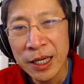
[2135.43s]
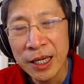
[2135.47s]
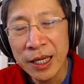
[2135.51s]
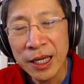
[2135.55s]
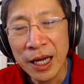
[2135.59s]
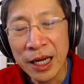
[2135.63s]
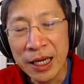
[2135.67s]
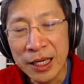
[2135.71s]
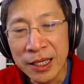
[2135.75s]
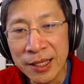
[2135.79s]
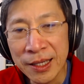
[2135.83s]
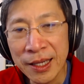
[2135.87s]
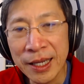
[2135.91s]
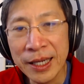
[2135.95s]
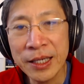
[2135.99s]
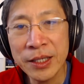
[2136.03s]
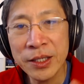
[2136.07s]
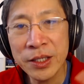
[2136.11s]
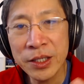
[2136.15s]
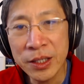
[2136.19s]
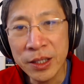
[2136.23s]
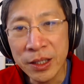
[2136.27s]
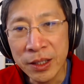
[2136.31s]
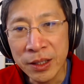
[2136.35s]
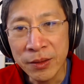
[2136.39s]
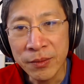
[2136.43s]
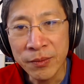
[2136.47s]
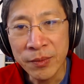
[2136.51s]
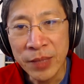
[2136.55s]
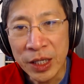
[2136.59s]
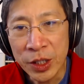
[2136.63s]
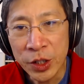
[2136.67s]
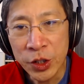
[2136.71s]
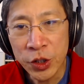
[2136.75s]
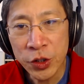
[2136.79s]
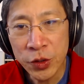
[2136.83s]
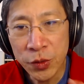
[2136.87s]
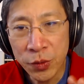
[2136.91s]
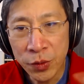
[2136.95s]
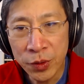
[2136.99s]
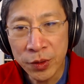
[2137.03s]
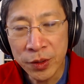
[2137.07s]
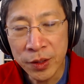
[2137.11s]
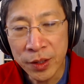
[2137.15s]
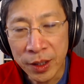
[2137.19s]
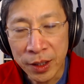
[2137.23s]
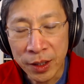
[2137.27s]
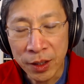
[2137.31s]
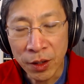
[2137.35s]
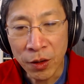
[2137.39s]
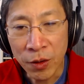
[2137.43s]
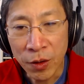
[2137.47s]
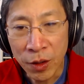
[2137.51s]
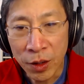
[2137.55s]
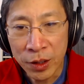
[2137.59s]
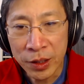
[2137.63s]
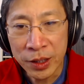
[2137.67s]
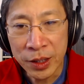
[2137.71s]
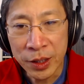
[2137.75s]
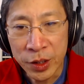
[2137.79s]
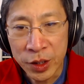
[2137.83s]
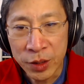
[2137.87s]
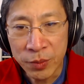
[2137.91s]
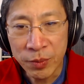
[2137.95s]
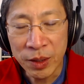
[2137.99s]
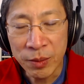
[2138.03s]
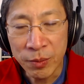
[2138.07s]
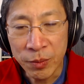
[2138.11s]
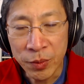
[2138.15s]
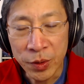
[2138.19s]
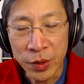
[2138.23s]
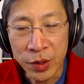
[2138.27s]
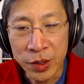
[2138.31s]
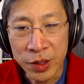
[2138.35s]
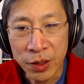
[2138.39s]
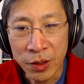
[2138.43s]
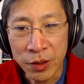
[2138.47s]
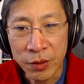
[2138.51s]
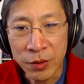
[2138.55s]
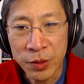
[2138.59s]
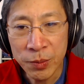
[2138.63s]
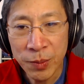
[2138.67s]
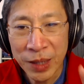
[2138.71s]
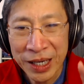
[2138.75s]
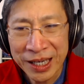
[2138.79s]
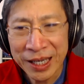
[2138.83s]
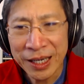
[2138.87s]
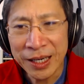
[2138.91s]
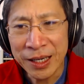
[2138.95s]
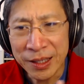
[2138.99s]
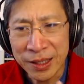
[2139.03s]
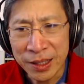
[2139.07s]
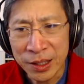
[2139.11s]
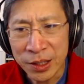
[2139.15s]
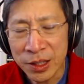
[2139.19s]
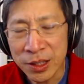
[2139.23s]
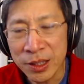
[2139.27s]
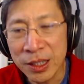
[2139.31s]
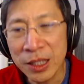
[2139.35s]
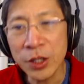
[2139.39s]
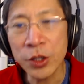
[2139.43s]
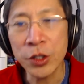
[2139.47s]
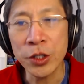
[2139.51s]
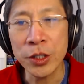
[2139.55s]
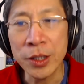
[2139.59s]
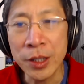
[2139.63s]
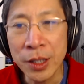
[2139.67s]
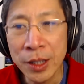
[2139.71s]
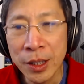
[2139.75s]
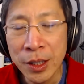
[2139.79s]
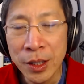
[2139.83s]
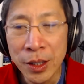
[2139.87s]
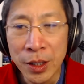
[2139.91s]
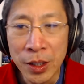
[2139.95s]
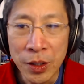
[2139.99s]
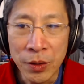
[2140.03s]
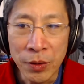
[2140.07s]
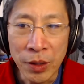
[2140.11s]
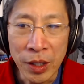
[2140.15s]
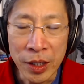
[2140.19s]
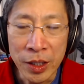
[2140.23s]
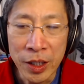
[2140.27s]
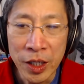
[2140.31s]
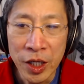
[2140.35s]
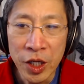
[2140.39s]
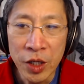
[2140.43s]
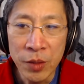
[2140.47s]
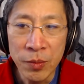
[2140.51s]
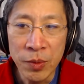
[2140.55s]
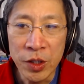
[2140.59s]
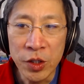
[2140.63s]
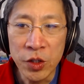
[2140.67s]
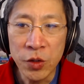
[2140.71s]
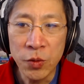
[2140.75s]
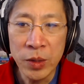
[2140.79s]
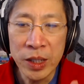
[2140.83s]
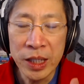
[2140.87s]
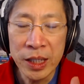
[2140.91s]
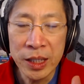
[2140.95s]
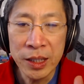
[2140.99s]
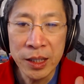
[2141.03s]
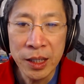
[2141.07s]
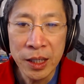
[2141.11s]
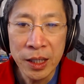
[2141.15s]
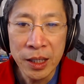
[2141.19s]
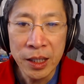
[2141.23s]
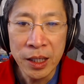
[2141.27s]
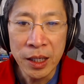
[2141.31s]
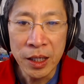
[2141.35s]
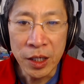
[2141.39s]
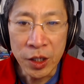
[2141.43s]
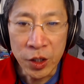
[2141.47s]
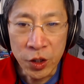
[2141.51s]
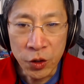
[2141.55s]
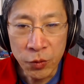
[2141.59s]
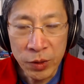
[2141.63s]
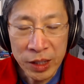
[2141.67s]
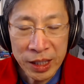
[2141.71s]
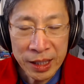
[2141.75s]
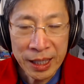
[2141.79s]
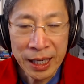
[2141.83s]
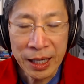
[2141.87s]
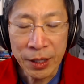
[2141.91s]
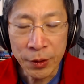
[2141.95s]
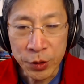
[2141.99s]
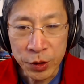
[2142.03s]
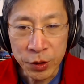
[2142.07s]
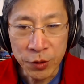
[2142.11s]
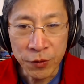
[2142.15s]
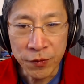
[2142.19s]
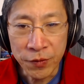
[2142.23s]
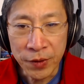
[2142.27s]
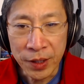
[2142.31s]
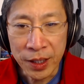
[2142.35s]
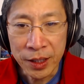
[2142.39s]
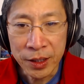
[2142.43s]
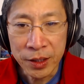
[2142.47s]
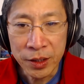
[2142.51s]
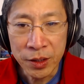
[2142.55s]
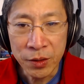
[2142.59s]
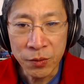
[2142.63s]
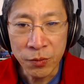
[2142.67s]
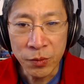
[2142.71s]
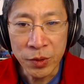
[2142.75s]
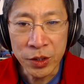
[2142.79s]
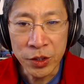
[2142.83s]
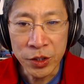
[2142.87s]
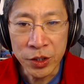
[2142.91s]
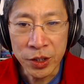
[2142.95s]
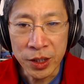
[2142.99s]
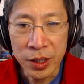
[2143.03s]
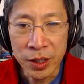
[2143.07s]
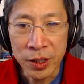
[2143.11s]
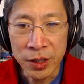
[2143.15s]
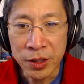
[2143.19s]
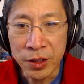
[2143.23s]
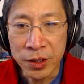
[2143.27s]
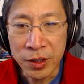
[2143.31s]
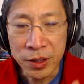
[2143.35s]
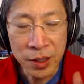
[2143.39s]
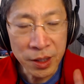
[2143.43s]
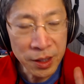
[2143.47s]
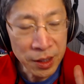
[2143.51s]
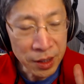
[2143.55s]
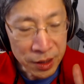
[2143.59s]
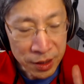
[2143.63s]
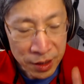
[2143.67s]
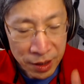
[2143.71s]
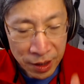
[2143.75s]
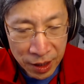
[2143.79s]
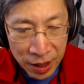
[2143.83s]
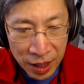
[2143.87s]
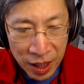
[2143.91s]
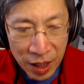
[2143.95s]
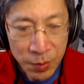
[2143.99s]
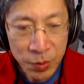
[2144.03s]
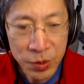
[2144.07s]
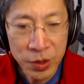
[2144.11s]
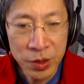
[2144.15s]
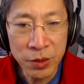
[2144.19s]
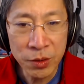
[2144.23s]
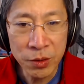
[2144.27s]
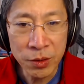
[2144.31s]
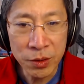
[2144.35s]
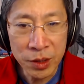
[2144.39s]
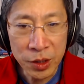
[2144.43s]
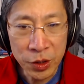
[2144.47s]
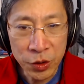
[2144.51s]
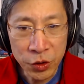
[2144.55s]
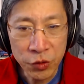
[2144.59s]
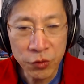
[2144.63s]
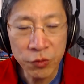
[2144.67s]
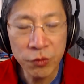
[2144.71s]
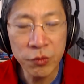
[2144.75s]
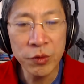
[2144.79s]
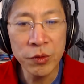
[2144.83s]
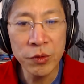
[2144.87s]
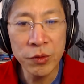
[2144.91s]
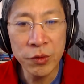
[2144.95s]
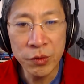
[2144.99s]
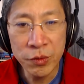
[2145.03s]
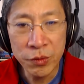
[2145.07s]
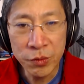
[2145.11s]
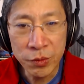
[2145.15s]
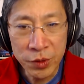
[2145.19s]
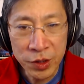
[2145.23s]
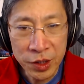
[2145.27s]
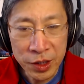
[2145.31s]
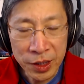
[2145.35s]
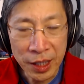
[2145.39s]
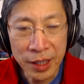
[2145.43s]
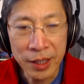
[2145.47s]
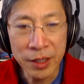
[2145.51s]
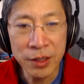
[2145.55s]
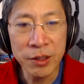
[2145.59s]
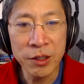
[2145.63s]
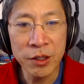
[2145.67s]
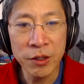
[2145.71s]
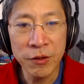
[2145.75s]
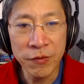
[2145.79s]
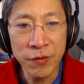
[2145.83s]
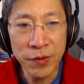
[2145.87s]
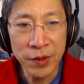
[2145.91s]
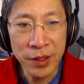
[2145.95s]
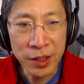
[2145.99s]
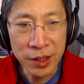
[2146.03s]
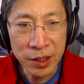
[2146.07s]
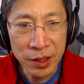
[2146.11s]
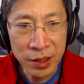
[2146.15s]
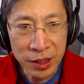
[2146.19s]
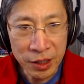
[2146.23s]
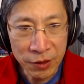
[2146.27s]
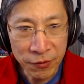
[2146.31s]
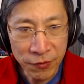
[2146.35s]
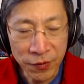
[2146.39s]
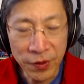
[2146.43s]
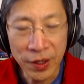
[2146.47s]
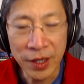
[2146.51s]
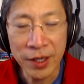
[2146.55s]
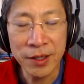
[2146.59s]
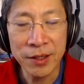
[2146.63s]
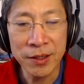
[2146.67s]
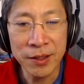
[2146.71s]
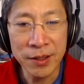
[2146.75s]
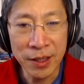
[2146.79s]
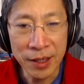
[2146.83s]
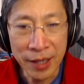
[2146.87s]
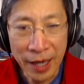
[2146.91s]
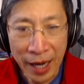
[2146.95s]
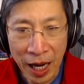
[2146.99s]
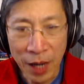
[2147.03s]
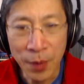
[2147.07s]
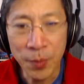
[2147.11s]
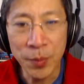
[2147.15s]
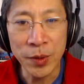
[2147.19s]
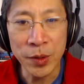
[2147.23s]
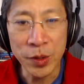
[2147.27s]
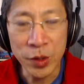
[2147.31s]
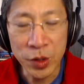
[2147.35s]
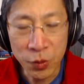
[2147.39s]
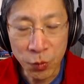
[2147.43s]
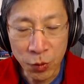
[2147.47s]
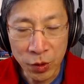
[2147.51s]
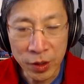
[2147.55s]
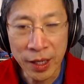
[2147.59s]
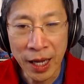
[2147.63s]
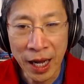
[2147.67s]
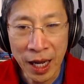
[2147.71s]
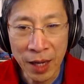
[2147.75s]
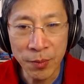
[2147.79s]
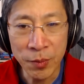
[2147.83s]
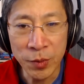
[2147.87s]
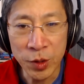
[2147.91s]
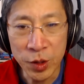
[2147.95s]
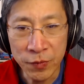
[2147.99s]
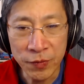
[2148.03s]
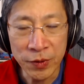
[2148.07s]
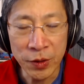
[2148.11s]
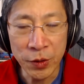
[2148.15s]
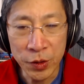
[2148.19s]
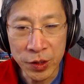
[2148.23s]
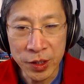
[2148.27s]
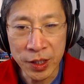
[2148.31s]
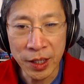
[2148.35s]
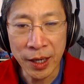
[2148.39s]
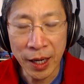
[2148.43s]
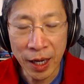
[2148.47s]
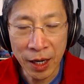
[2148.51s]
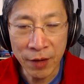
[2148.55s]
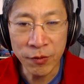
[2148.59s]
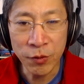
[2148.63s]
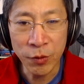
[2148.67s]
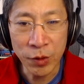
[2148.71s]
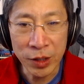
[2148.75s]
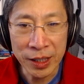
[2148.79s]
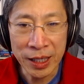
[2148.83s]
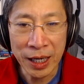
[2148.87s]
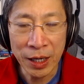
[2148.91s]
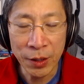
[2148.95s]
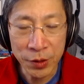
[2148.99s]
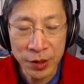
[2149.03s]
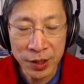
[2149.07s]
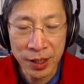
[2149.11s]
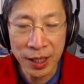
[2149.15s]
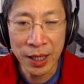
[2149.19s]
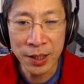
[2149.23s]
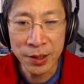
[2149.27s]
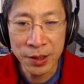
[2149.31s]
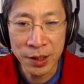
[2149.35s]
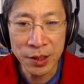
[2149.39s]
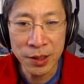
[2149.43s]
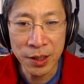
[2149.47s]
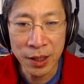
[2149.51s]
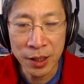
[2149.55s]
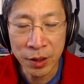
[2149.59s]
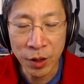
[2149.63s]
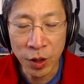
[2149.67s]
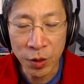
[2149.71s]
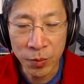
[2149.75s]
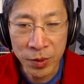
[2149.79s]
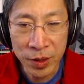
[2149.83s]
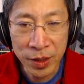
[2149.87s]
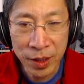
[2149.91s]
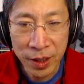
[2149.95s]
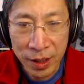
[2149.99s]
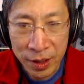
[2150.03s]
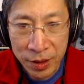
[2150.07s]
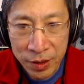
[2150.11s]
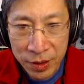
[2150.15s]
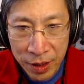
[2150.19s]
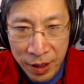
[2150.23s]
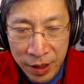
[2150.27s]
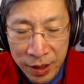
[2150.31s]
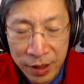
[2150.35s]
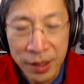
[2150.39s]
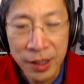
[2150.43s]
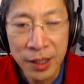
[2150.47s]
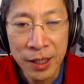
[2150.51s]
I'd like to make sure that our audience members are making a distinction, right, between a greenhouse effect, which is an absolutely true scientific effect that happens with atmospheres that have greenhouse gases like carbon dioxide,